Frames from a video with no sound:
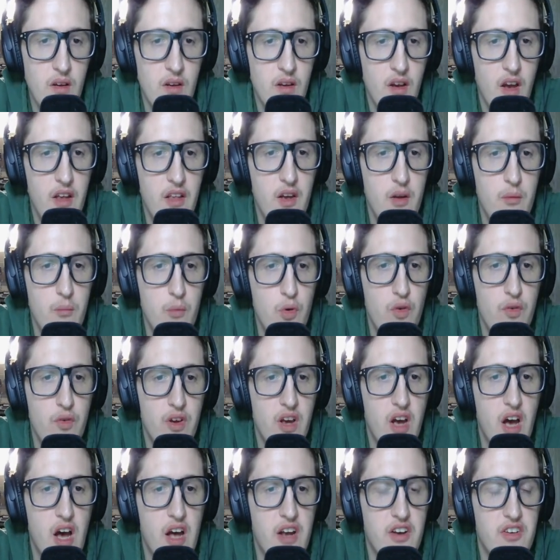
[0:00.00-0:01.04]
And then
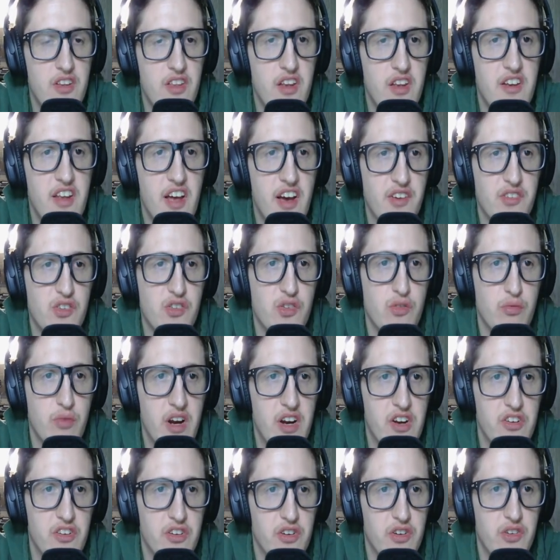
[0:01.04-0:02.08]
moving on to the Texas
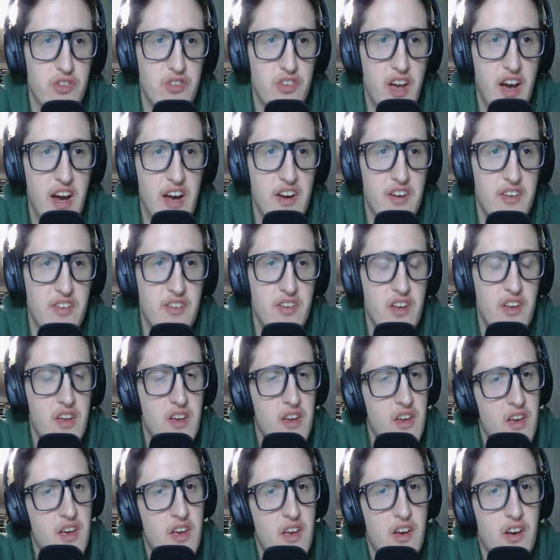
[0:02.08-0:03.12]
Rangers,
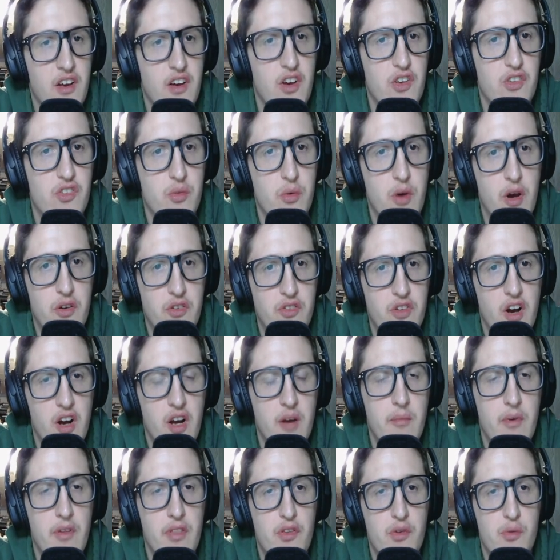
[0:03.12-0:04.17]
because I was
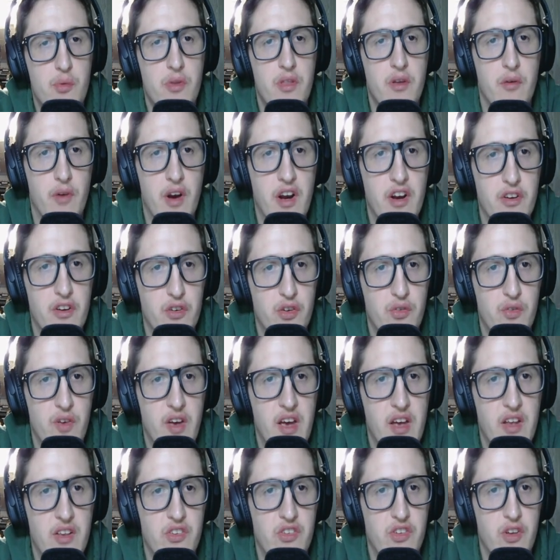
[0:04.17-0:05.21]
talking about this with a Rangers
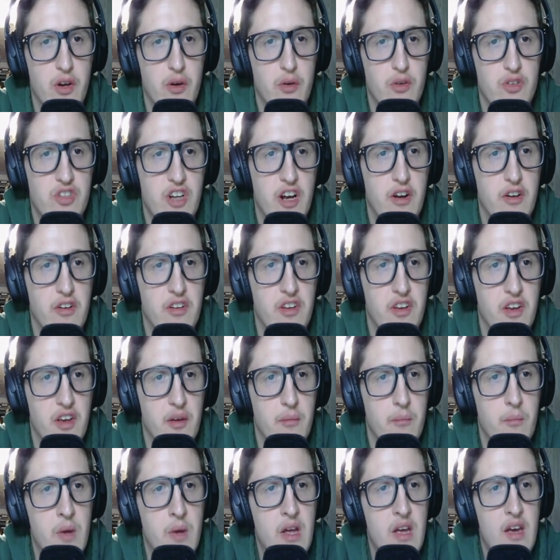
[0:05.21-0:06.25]
fan, so shout out to
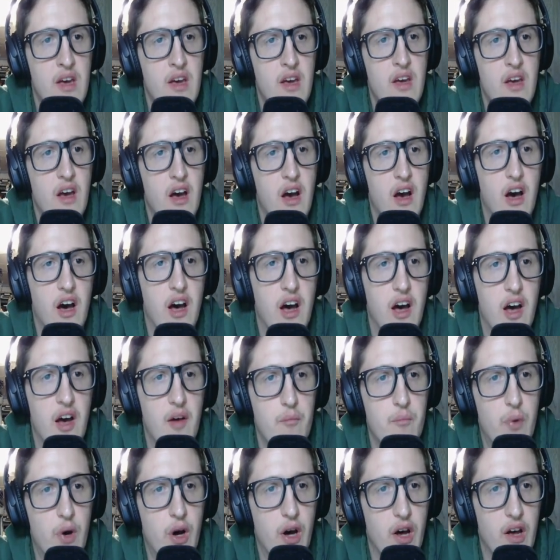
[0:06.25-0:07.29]
him.
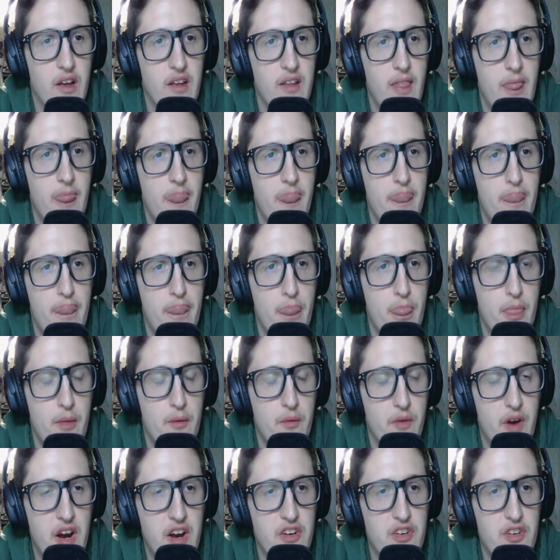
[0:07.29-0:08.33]
But
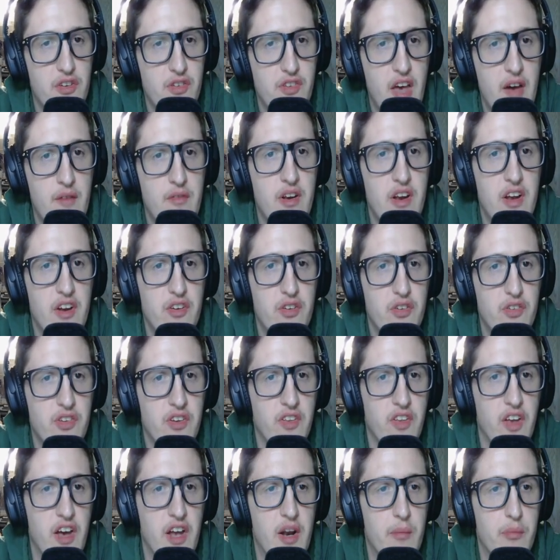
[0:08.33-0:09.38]
the Rangers have an
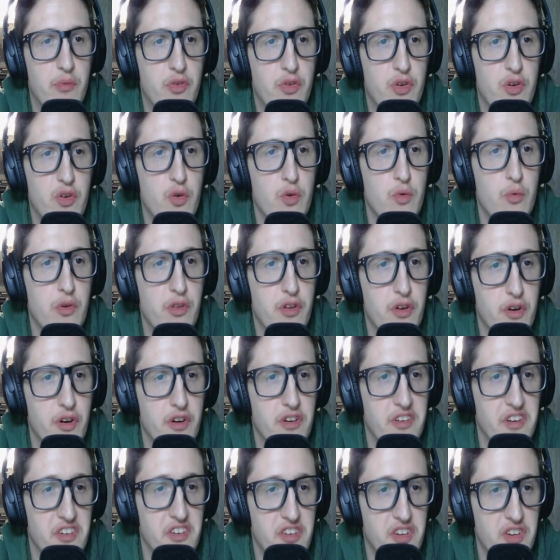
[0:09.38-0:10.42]
interesting lineup too, with their
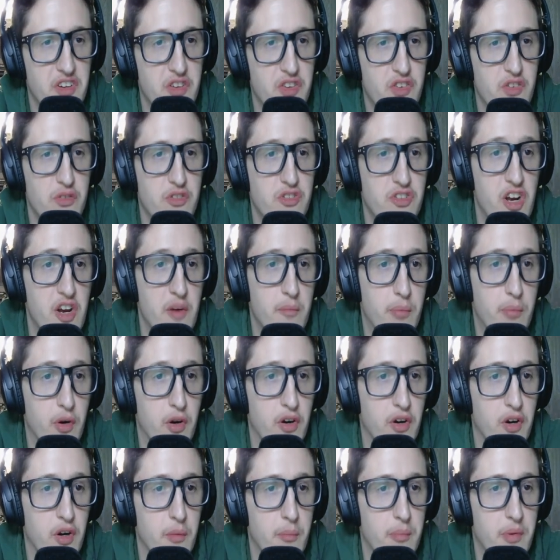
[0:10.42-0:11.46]
additions, Jake
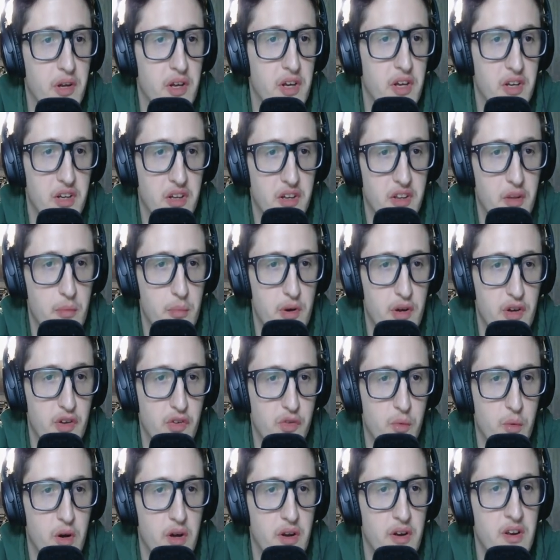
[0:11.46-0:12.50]
Berger being the
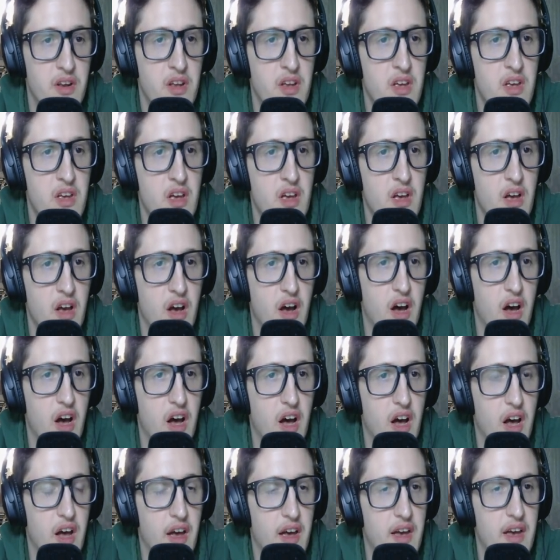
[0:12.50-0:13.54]
biggest one.
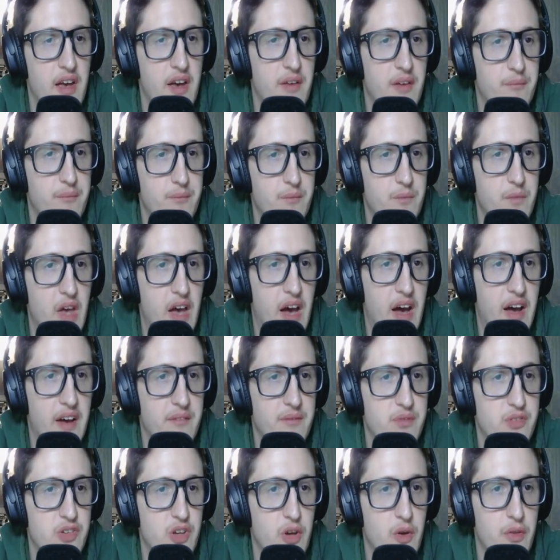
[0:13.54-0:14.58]

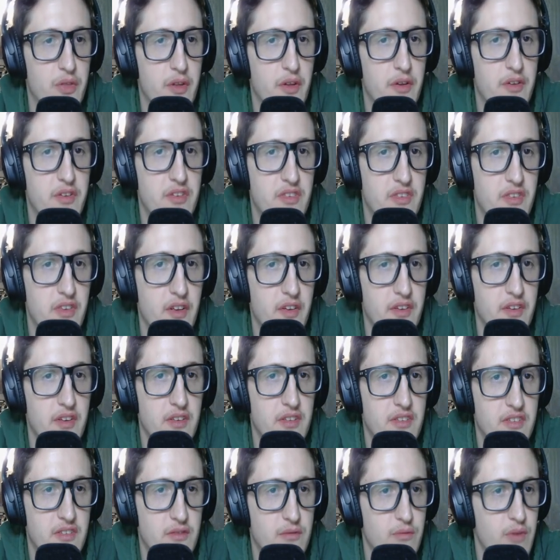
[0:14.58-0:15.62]
So
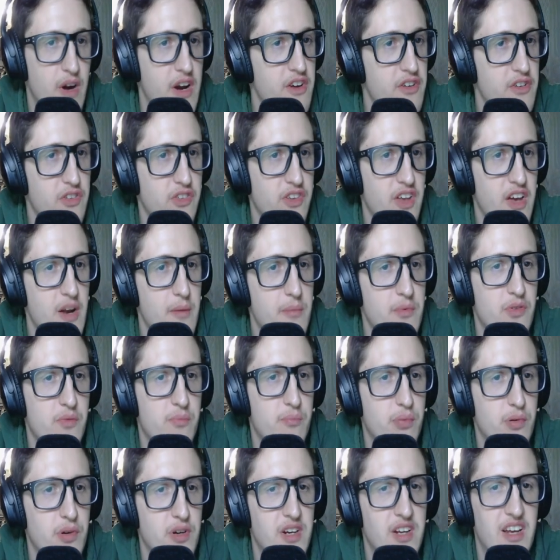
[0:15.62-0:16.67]
the Rangers lineup is
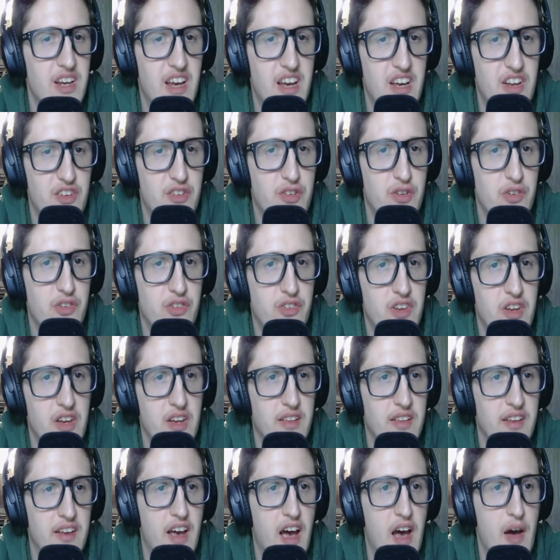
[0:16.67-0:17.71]
pretty
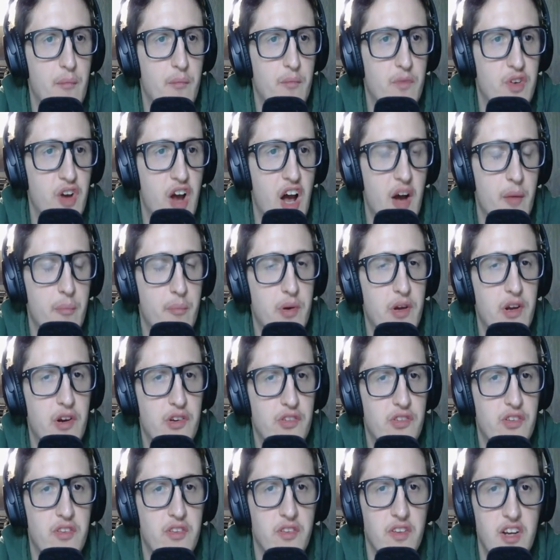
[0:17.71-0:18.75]
interesting. They got Jock
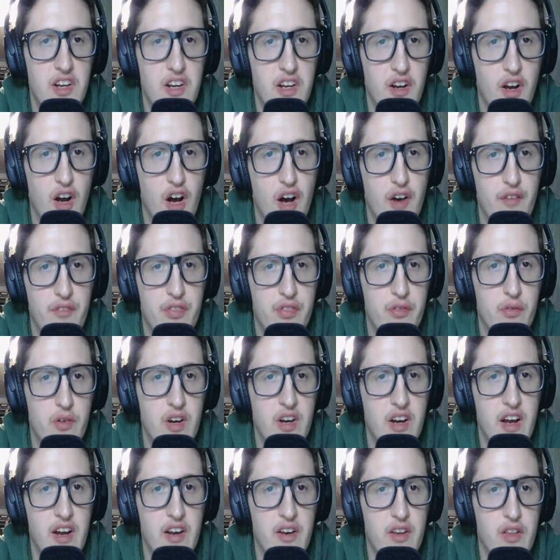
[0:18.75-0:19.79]
Peterson leading off,
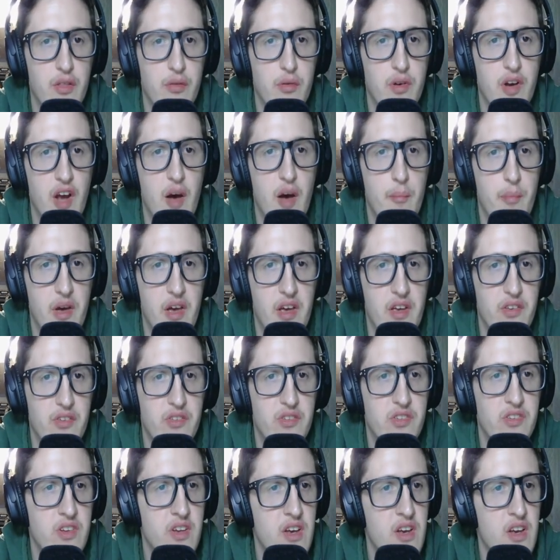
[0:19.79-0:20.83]
393 on
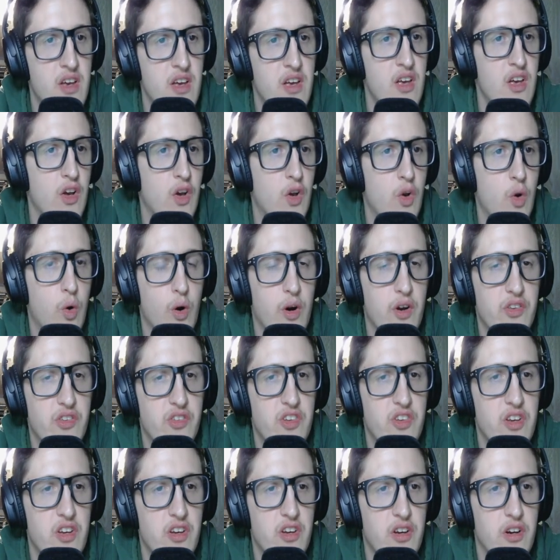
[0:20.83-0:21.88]
base. Corey
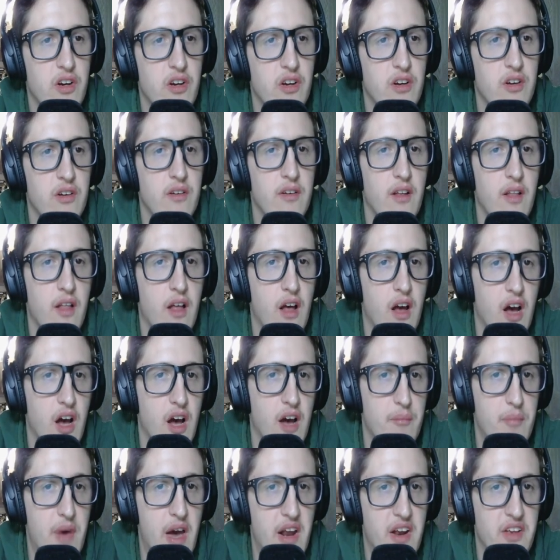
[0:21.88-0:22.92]
Seager
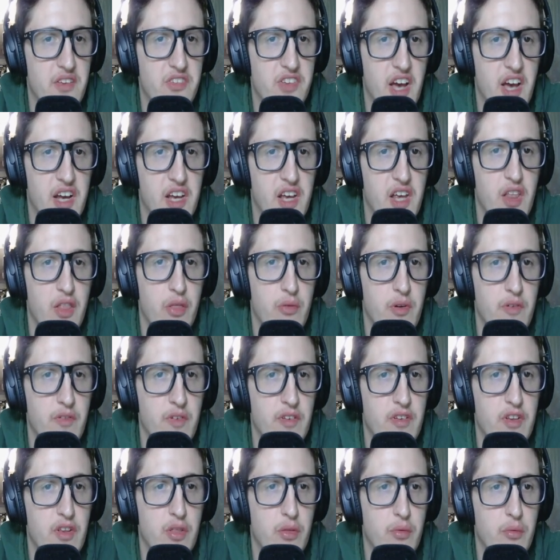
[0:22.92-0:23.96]
batting second,
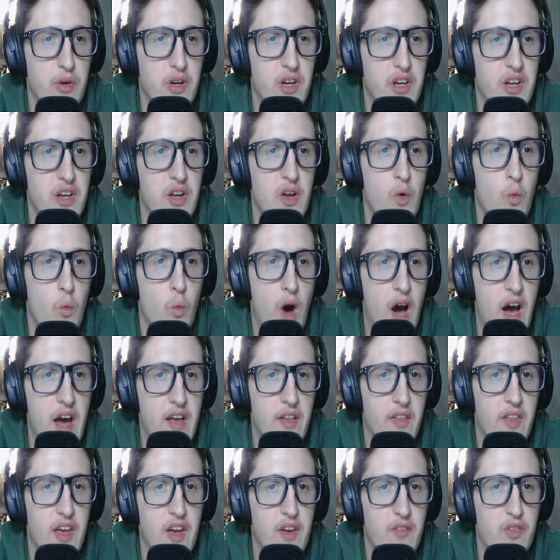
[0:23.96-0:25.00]
353.
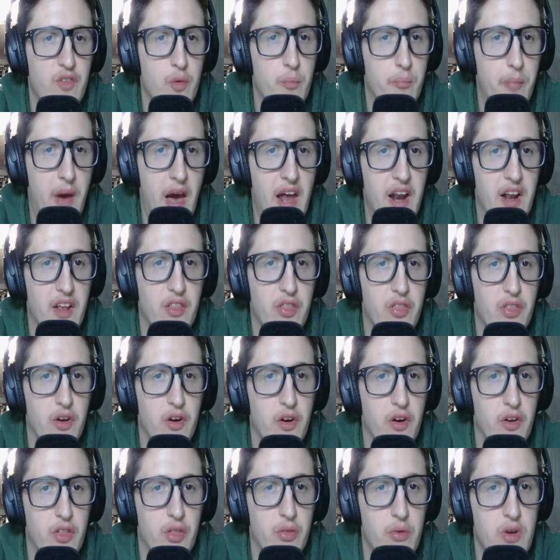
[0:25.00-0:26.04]
Wyatt Langford batting
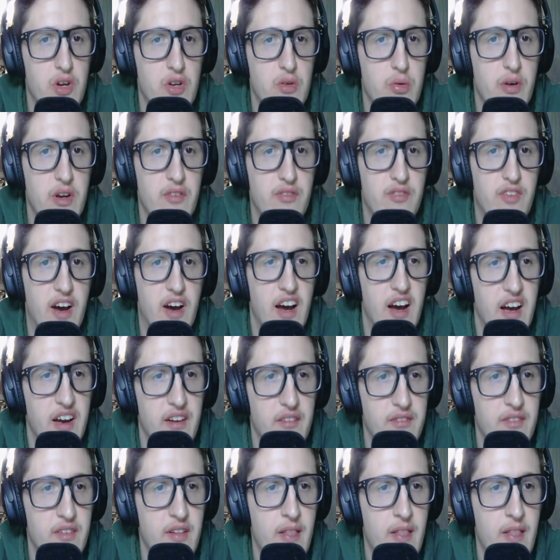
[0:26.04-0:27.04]
third, 325.